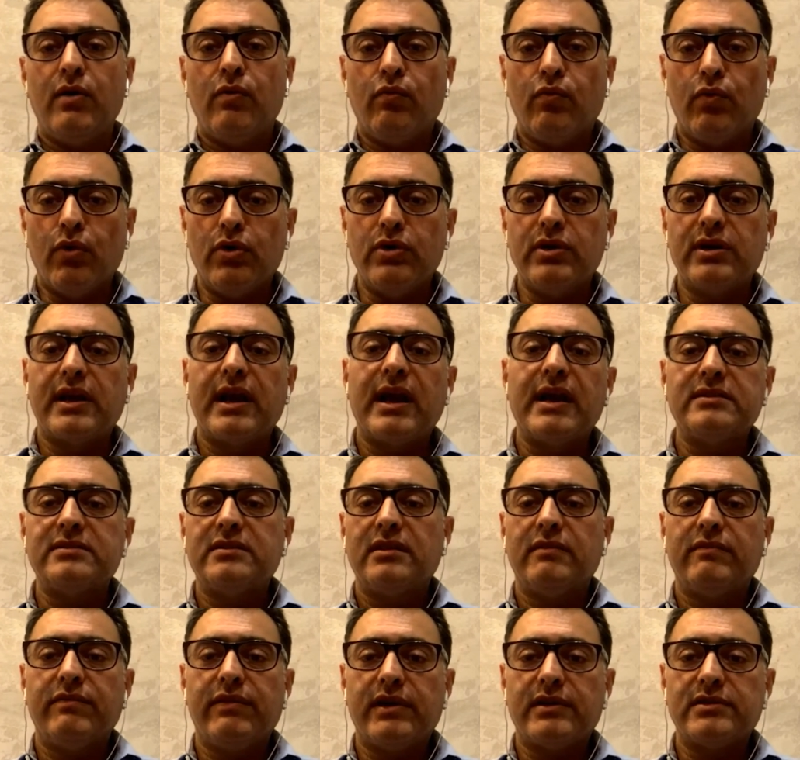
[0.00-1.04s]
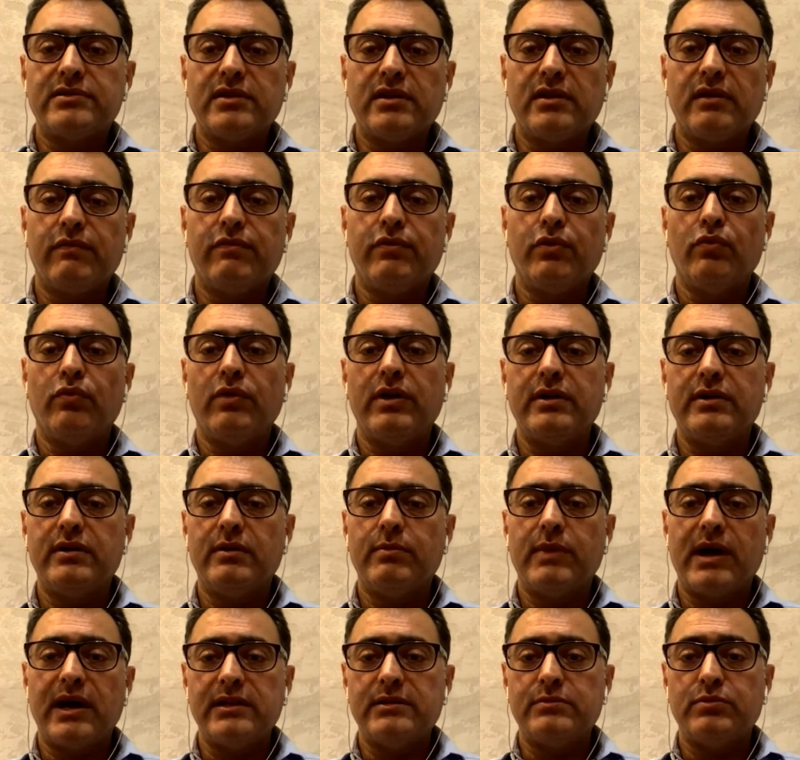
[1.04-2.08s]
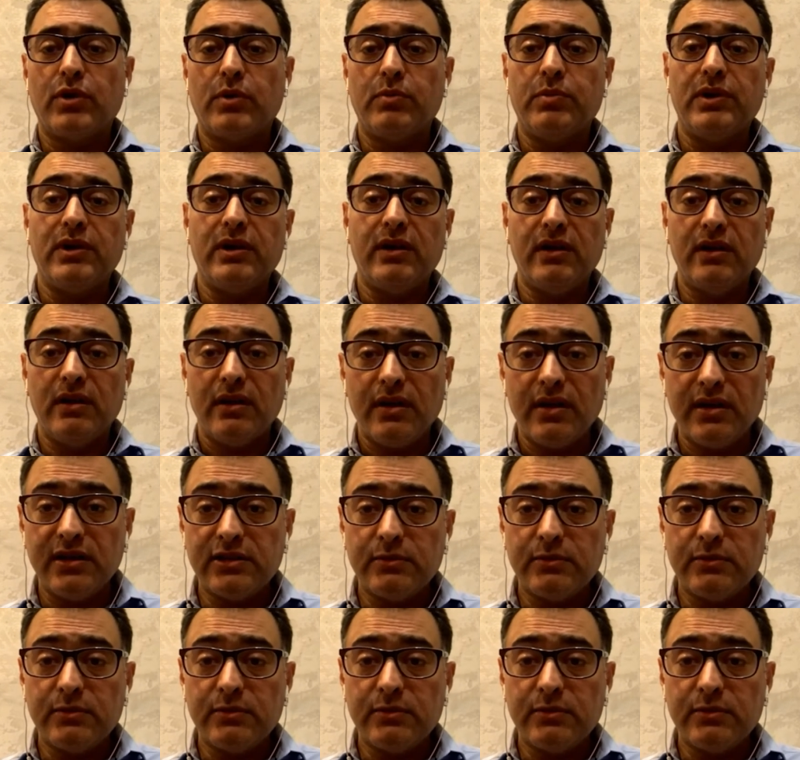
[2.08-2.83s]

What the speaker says: won't catch infection if you wear the mask properly,